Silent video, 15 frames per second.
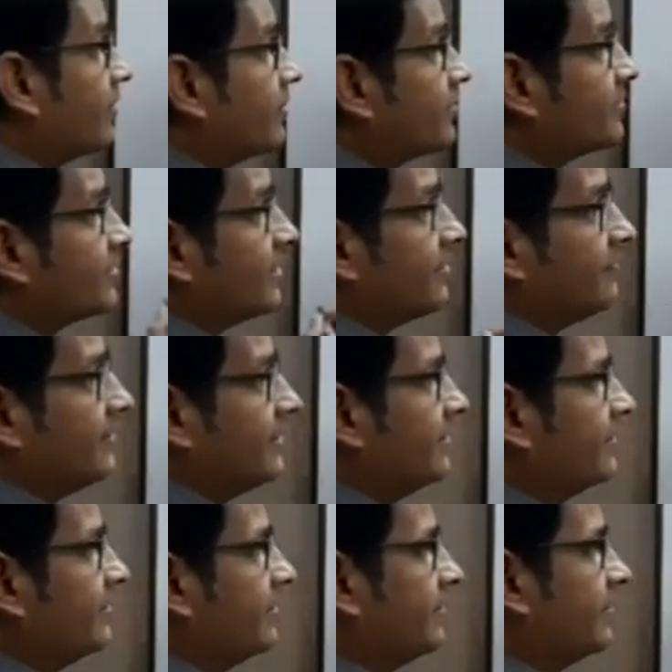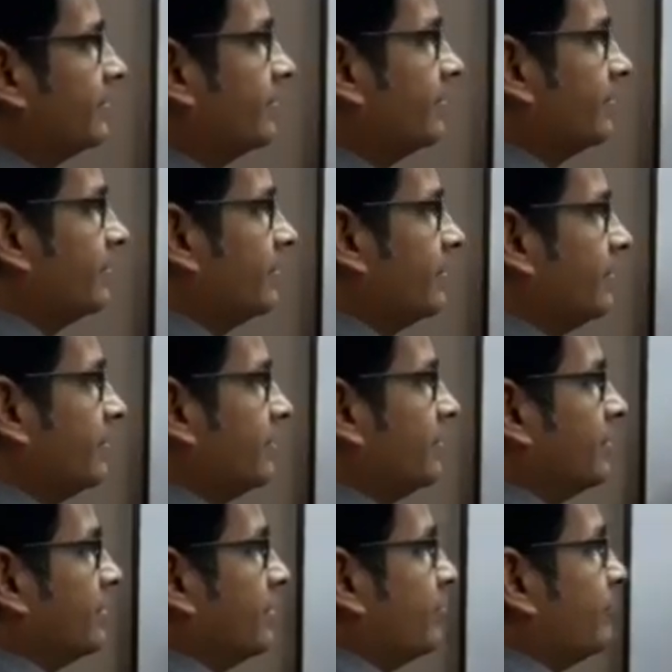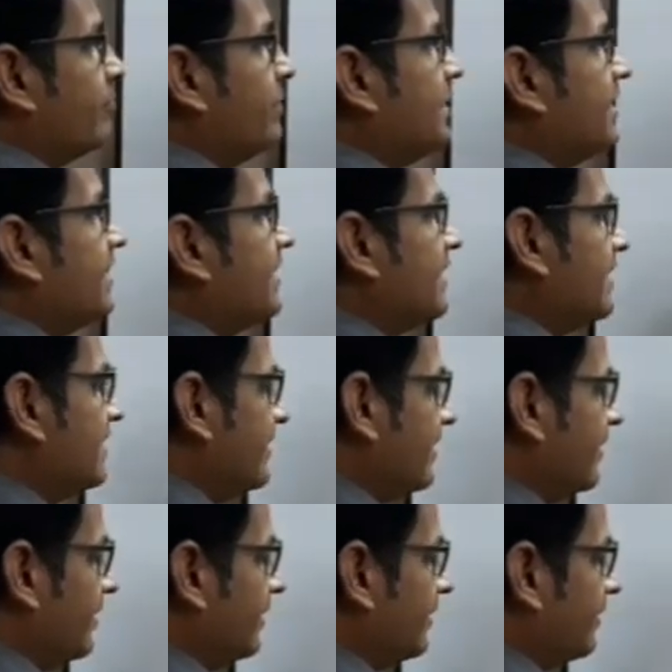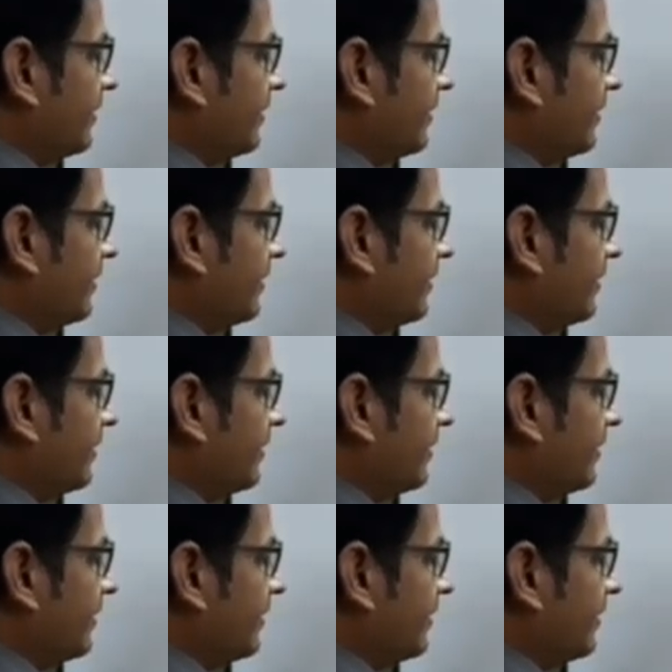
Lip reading: 7th, B del C